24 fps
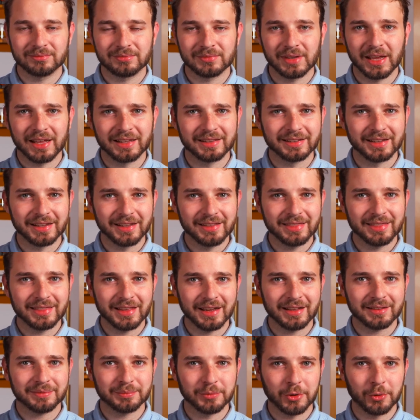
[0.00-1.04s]
And in
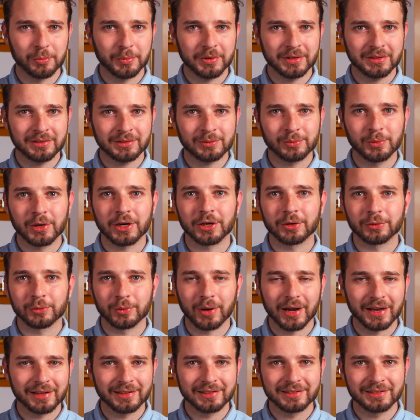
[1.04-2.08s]
that moment where
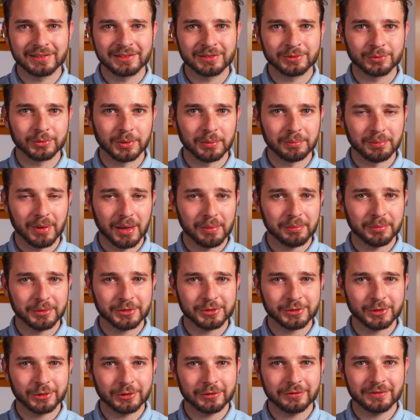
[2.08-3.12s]
Ryland
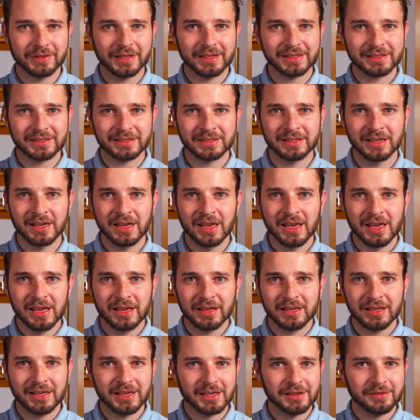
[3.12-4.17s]
remembers all of this,
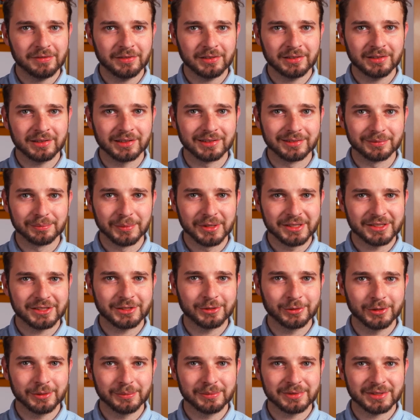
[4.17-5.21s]
he even admits
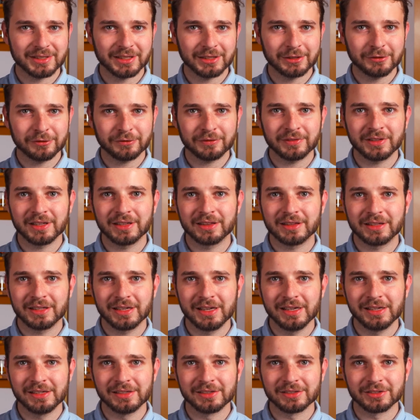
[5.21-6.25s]
to himself that
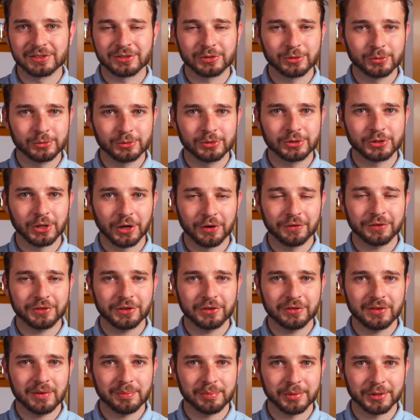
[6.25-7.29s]
he's too soft
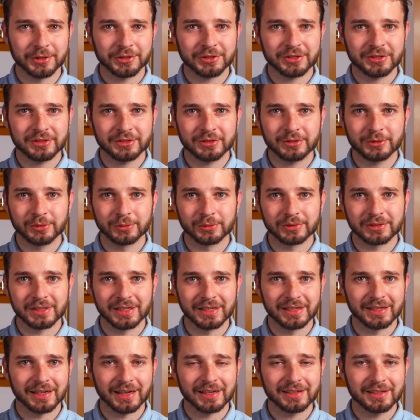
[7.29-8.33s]
of a person to
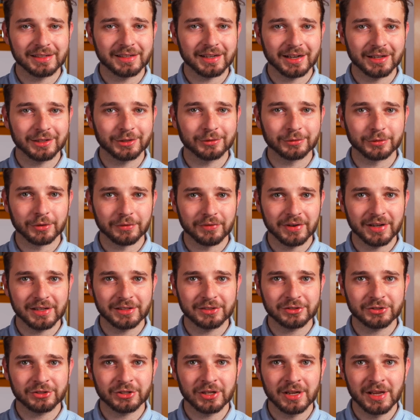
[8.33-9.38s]
take any kind of
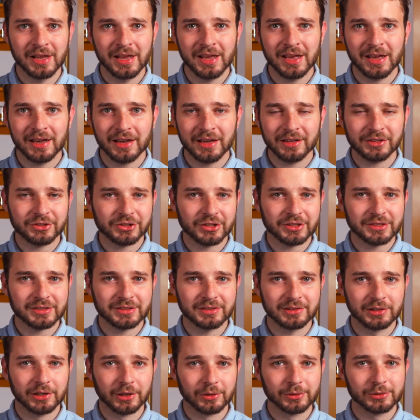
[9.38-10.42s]
revenge and
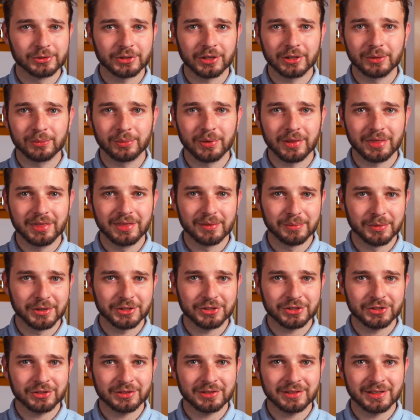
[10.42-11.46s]
just goes on with the
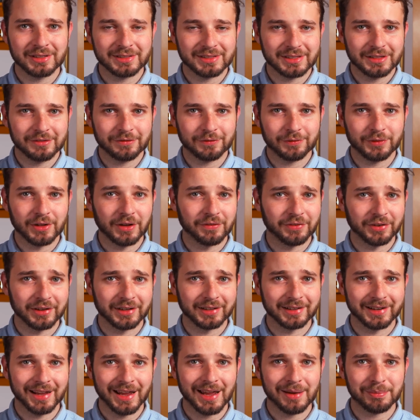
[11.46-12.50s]
mission as if nothing
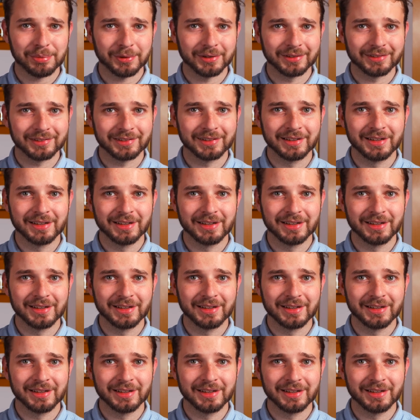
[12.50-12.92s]
had happened.